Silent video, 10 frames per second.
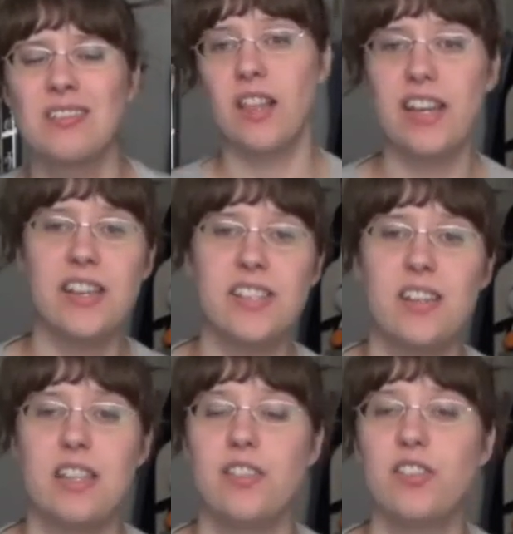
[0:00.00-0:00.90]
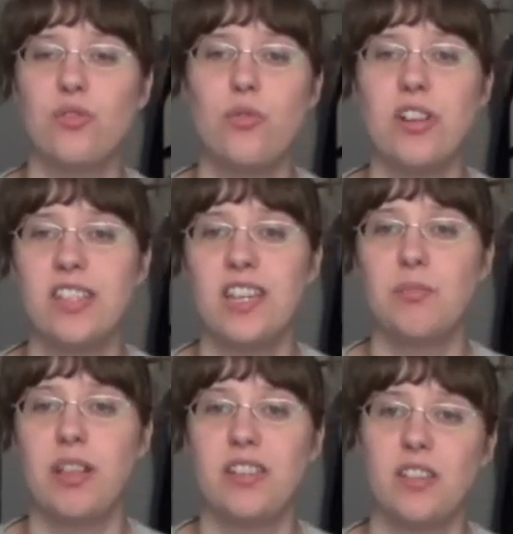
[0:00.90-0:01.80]
Like I said, the story takes
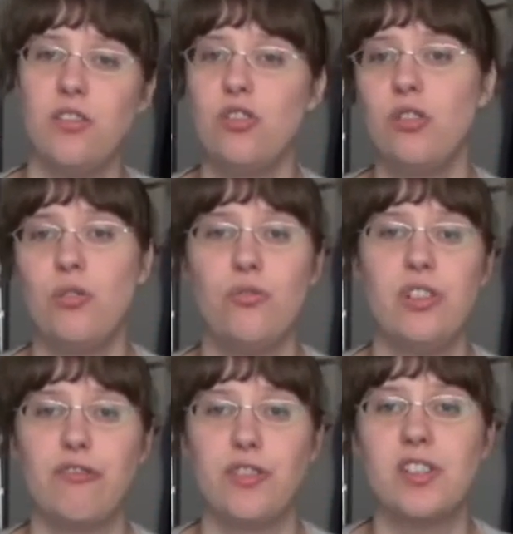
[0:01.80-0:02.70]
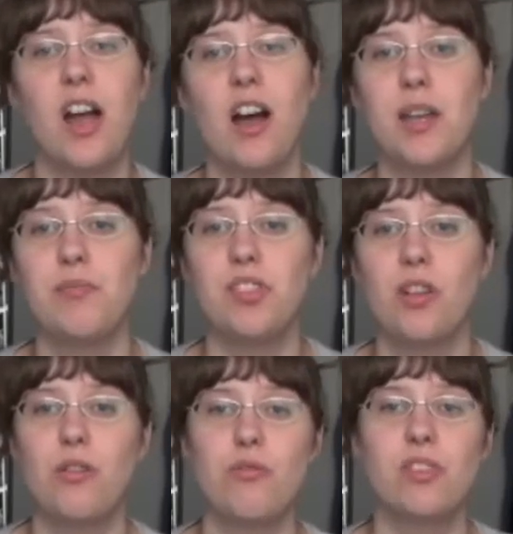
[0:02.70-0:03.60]
place in two different time
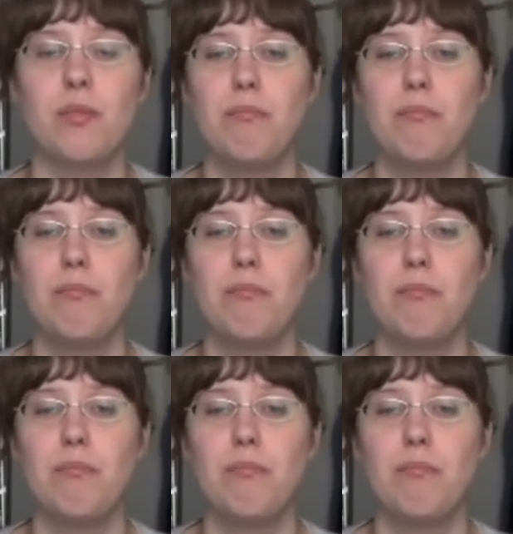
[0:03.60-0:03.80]
zones.